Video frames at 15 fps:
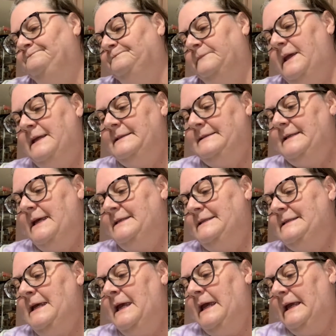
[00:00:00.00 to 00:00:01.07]
It
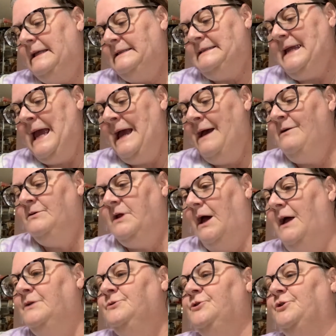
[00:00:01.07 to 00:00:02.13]
says down
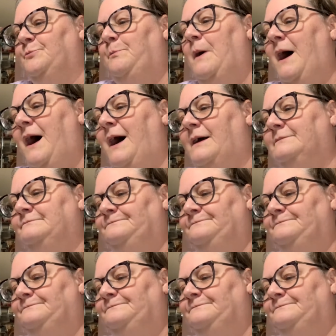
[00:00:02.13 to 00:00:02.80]
under pot.